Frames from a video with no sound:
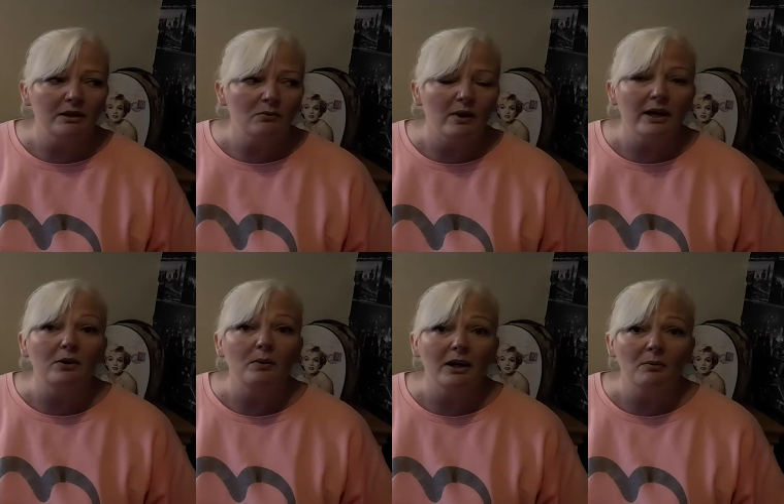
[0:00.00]
I'll
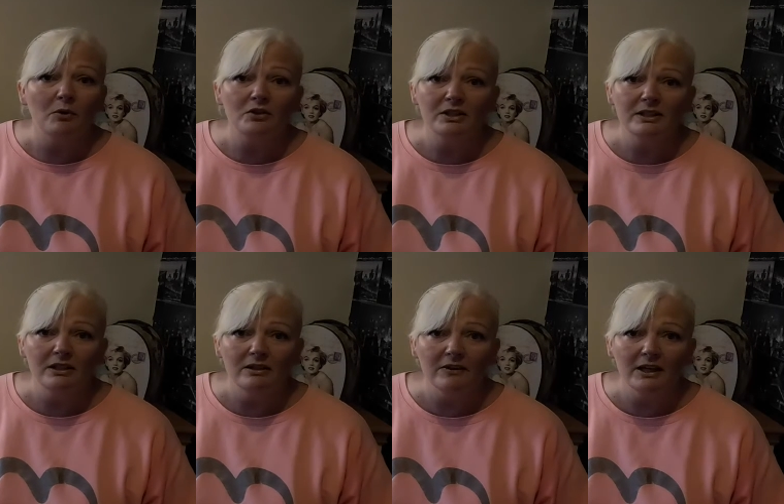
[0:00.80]
work while I'm watching
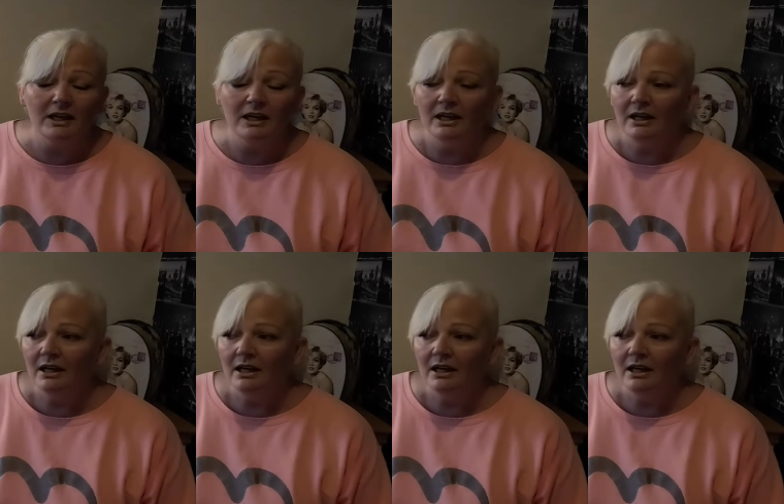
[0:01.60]
TV.